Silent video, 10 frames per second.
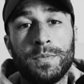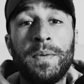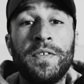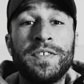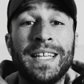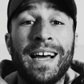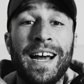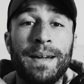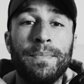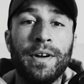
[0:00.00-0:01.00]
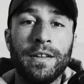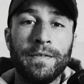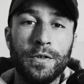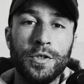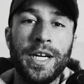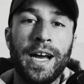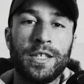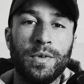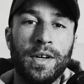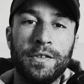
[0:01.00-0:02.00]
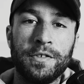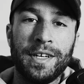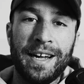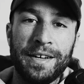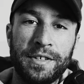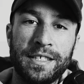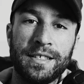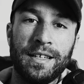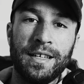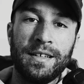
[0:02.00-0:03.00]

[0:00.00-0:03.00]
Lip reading: So maybe you've seen the hype around the Fuji X100 line recently,